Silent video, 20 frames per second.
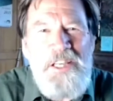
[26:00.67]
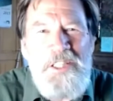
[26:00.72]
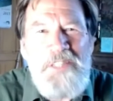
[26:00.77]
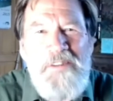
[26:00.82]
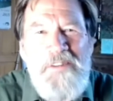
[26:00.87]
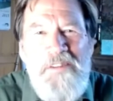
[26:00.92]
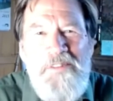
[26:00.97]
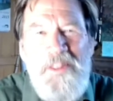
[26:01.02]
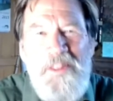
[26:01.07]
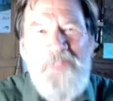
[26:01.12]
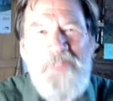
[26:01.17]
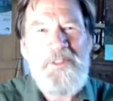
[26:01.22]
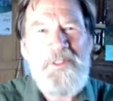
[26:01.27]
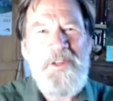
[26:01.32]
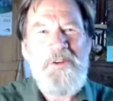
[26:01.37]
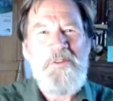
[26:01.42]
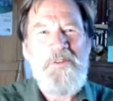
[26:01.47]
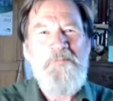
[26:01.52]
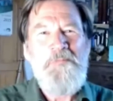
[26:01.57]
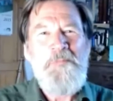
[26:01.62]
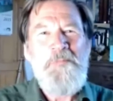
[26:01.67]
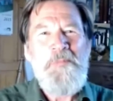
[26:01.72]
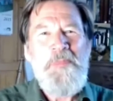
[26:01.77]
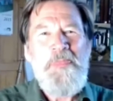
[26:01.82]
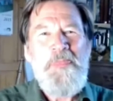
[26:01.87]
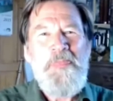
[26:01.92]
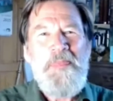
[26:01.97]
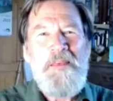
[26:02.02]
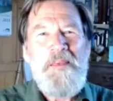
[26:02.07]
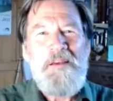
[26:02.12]
of everything we do.
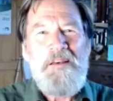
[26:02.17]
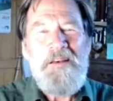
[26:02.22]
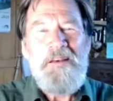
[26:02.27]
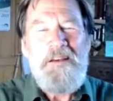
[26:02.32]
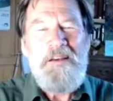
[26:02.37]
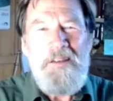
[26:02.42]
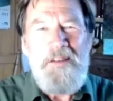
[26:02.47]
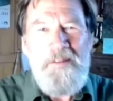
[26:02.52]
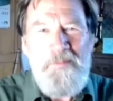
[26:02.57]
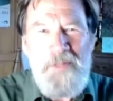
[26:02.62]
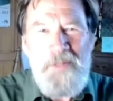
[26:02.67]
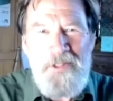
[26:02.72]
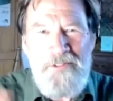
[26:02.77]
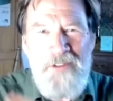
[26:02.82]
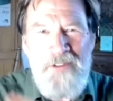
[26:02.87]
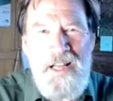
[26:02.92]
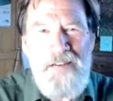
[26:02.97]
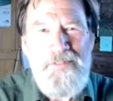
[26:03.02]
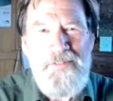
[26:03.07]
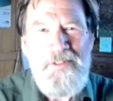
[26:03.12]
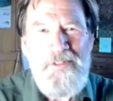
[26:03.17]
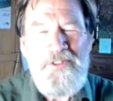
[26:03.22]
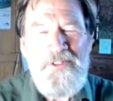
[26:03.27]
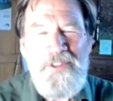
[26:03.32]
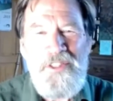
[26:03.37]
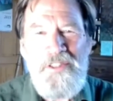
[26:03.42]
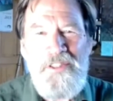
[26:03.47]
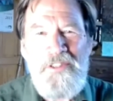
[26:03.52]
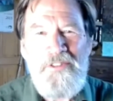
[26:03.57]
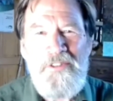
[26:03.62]
But Ralph has
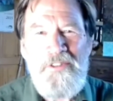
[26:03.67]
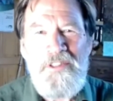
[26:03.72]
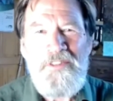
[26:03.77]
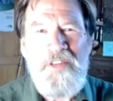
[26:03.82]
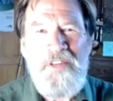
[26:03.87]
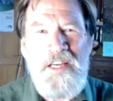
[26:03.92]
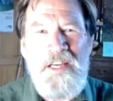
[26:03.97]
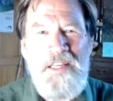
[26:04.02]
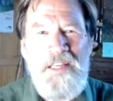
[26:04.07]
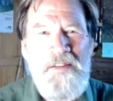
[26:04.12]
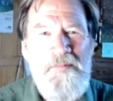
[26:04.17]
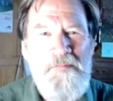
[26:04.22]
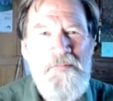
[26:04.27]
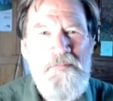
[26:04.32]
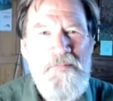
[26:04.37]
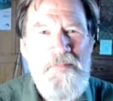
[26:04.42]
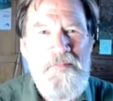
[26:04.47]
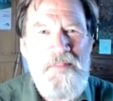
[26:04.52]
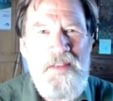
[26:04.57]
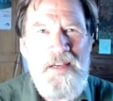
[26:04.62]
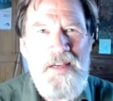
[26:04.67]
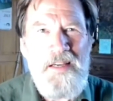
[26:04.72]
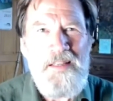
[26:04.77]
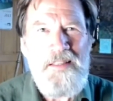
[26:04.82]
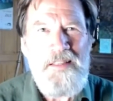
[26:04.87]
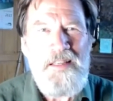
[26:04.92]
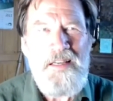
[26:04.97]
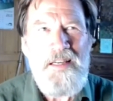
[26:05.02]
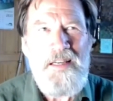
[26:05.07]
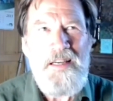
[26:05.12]
turned this on his head.
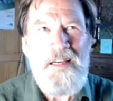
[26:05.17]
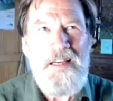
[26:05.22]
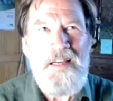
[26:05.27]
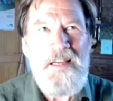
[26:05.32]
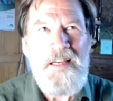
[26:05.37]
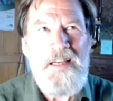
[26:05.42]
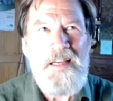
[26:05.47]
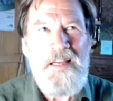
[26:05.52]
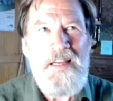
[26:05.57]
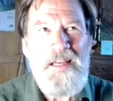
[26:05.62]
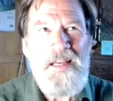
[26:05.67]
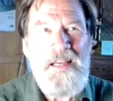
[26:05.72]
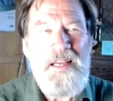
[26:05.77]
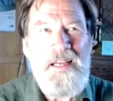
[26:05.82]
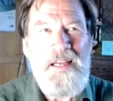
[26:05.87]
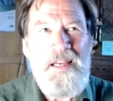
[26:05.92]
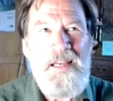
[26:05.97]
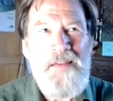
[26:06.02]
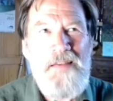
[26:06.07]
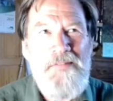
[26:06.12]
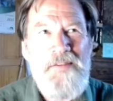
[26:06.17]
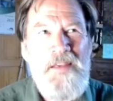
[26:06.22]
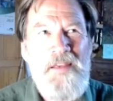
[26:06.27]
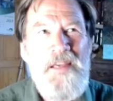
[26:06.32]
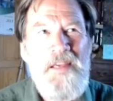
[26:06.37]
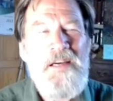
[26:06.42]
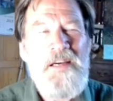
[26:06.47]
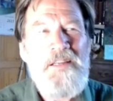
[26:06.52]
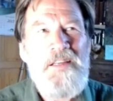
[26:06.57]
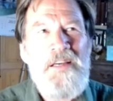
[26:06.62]
And if
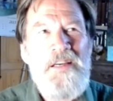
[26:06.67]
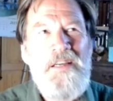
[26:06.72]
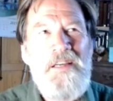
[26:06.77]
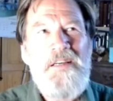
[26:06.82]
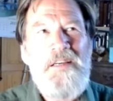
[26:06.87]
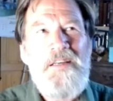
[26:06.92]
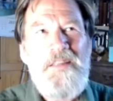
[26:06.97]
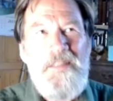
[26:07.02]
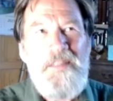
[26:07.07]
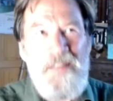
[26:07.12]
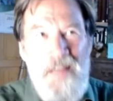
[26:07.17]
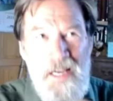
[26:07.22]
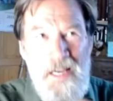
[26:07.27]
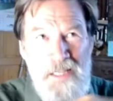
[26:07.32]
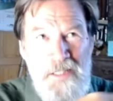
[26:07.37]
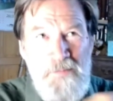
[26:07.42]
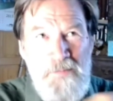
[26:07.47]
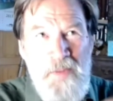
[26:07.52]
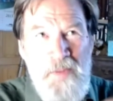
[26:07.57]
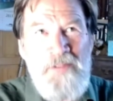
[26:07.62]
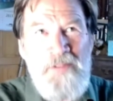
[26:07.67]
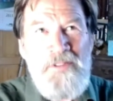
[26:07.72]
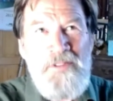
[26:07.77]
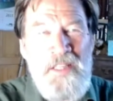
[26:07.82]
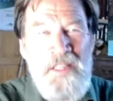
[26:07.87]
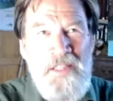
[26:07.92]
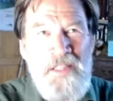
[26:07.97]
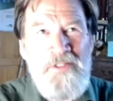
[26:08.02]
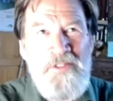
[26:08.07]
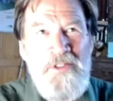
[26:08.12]
he had expounded
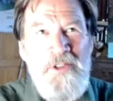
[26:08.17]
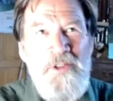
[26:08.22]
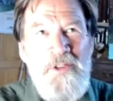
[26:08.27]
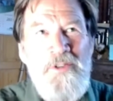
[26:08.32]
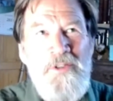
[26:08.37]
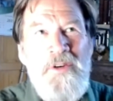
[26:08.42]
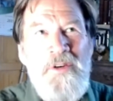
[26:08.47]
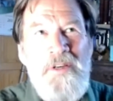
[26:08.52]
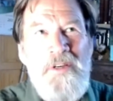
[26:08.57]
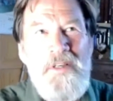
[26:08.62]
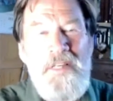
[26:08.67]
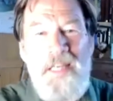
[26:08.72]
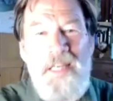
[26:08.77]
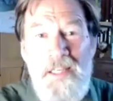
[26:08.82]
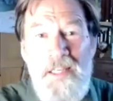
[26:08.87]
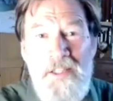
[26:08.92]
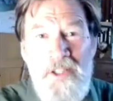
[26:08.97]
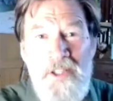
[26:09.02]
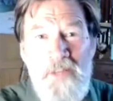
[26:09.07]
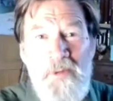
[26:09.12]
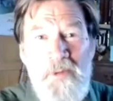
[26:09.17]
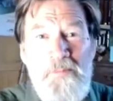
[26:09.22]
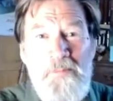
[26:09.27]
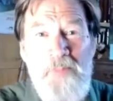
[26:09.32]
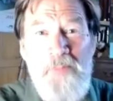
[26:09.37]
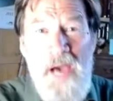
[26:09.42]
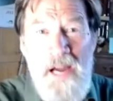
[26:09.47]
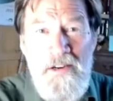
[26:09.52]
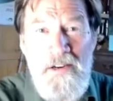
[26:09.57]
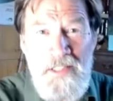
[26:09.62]
his new economic
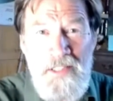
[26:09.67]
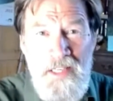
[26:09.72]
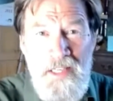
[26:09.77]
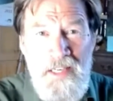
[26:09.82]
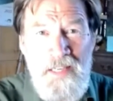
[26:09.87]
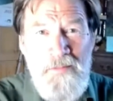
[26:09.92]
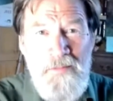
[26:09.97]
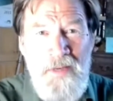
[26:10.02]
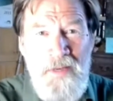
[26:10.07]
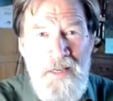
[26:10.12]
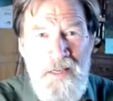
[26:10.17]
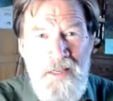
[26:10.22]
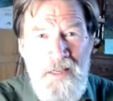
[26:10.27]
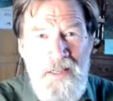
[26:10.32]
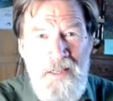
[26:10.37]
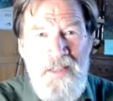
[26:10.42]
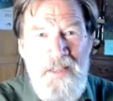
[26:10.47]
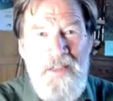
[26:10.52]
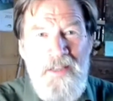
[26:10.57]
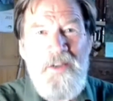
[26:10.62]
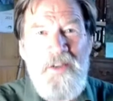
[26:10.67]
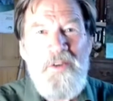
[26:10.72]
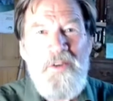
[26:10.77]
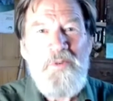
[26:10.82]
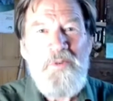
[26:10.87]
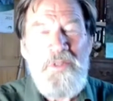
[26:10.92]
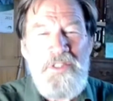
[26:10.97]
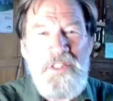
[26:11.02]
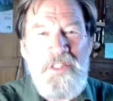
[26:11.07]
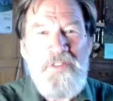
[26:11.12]
paradigm,
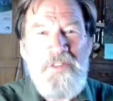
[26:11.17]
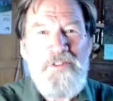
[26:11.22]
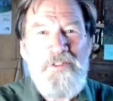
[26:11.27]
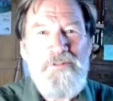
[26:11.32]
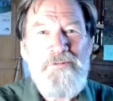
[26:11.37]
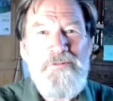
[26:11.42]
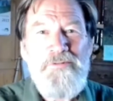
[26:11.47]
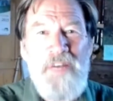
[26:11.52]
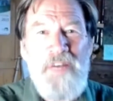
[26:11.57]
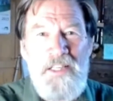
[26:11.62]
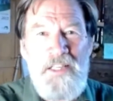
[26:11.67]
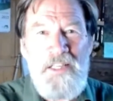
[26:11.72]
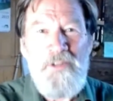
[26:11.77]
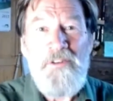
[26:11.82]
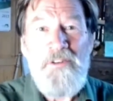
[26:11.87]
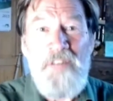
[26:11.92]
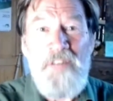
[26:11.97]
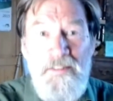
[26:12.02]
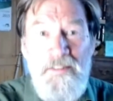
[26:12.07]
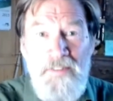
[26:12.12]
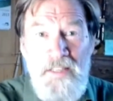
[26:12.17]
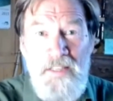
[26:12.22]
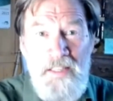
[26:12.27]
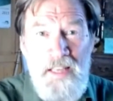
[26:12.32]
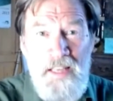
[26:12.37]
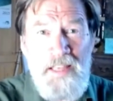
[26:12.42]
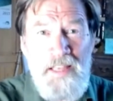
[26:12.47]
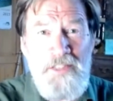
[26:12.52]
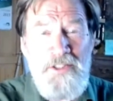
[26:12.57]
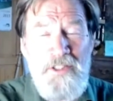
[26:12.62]
which is to value living
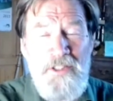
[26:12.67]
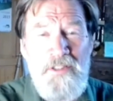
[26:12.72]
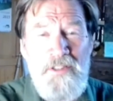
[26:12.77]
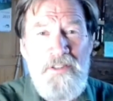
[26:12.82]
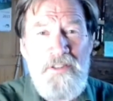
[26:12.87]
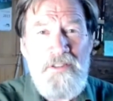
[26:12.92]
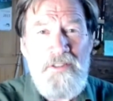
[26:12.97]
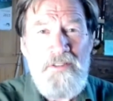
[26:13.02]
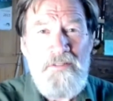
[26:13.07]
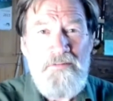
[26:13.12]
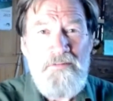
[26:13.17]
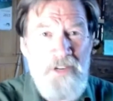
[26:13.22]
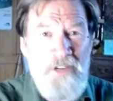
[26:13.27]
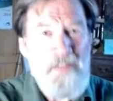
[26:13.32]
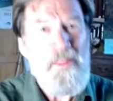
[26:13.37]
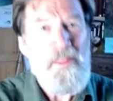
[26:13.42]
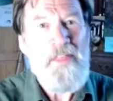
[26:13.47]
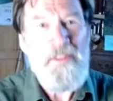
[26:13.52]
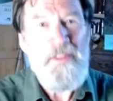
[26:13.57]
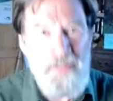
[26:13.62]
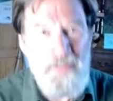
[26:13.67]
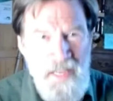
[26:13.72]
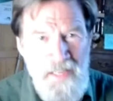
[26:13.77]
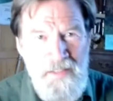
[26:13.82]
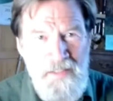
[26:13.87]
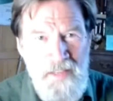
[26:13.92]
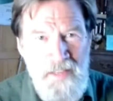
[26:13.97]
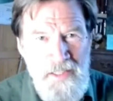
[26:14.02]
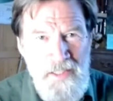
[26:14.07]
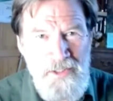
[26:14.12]
nature rather than
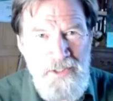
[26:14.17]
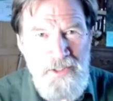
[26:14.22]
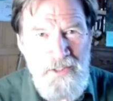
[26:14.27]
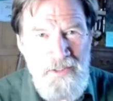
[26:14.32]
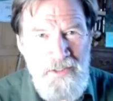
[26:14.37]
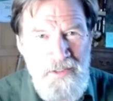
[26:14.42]
dead nature,